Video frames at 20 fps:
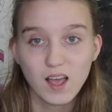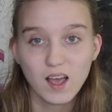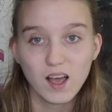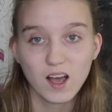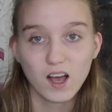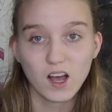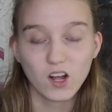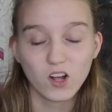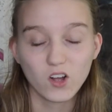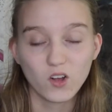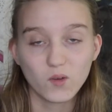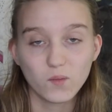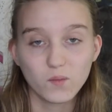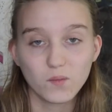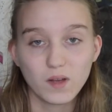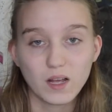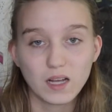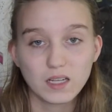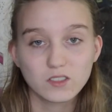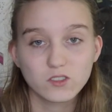
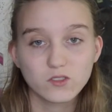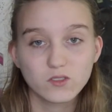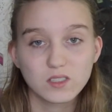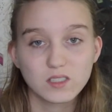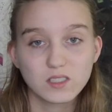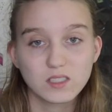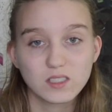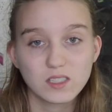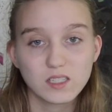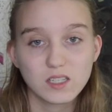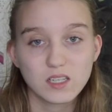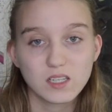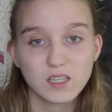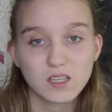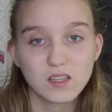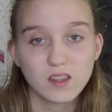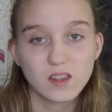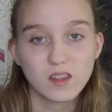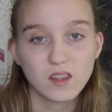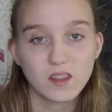As you can see,
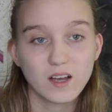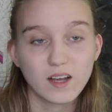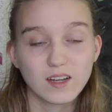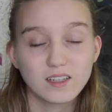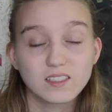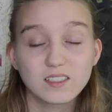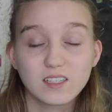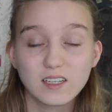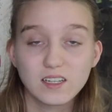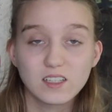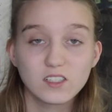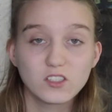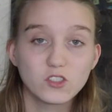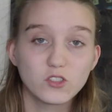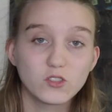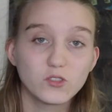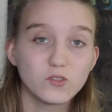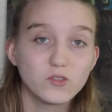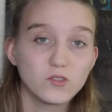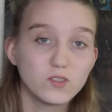I decided
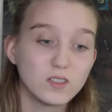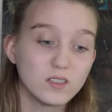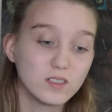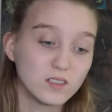to